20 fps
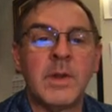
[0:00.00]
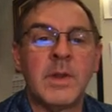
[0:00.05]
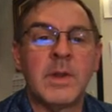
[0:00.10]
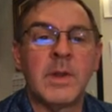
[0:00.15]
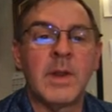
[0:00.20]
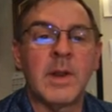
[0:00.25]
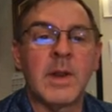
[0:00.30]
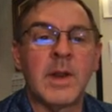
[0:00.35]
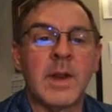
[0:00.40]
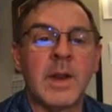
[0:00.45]

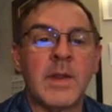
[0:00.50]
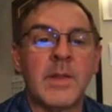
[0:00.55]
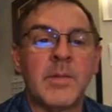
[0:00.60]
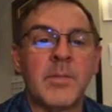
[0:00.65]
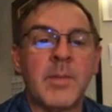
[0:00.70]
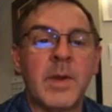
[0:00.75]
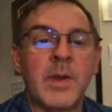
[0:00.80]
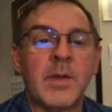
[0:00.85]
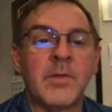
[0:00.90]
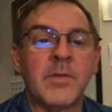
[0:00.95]
A lot of the
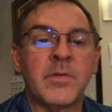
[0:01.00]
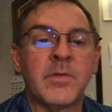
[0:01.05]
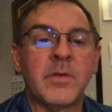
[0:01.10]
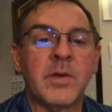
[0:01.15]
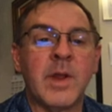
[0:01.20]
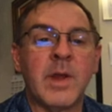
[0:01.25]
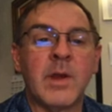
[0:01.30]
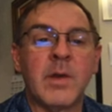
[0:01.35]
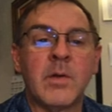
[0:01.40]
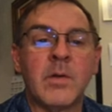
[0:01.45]
mountains are
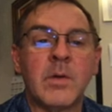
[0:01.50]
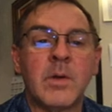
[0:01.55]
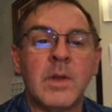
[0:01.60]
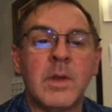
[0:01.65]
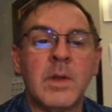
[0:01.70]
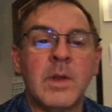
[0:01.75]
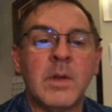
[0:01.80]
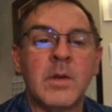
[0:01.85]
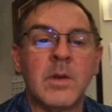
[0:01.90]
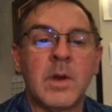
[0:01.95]
now
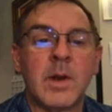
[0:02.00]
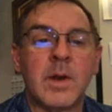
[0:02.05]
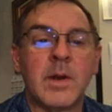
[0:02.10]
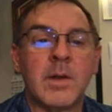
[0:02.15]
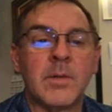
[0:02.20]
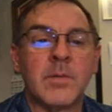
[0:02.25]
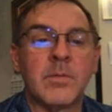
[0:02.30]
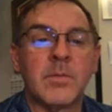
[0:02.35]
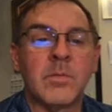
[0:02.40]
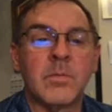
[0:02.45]

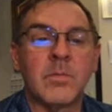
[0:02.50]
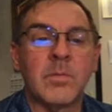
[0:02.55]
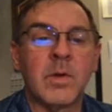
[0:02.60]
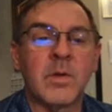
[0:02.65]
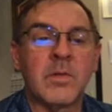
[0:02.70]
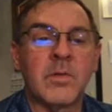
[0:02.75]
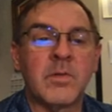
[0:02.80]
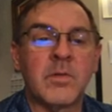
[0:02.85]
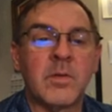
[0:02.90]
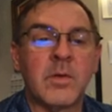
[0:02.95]
uh,
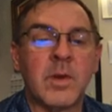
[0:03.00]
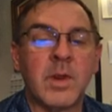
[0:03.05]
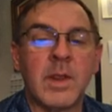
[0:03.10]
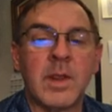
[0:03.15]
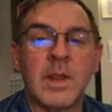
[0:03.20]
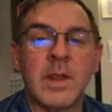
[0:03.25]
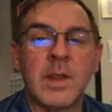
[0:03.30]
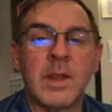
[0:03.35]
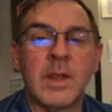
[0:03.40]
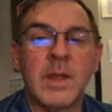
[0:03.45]

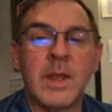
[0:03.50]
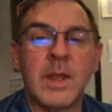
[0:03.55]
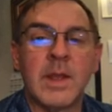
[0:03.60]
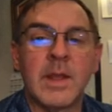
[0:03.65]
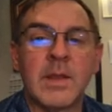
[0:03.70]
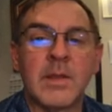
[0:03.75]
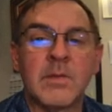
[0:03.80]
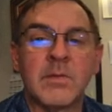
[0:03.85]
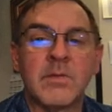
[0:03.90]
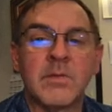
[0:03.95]
registering
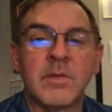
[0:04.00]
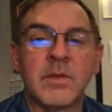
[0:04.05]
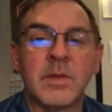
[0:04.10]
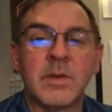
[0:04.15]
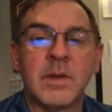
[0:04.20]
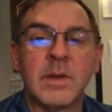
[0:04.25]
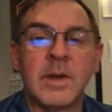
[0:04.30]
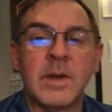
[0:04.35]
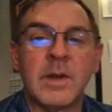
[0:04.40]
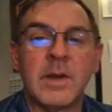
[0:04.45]
as
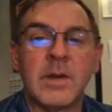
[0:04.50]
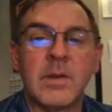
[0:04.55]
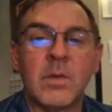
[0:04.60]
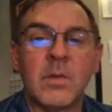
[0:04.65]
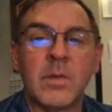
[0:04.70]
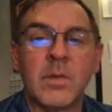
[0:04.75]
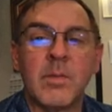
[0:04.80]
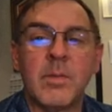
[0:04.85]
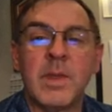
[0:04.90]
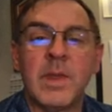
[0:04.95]

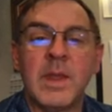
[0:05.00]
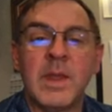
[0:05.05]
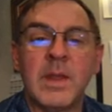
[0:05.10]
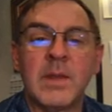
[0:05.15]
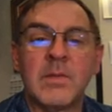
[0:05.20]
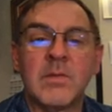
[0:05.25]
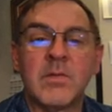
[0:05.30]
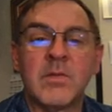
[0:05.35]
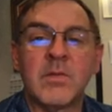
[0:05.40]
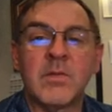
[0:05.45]
only being
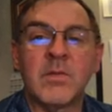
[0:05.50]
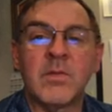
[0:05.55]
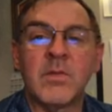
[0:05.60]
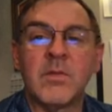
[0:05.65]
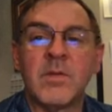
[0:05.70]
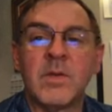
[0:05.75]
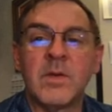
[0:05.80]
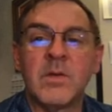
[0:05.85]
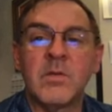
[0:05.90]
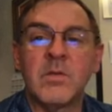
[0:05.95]
in
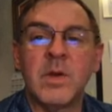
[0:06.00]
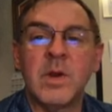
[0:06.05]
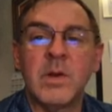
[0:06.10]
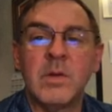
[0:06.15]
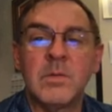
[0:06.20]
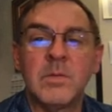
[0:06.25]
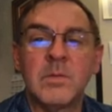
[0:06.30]
severe drought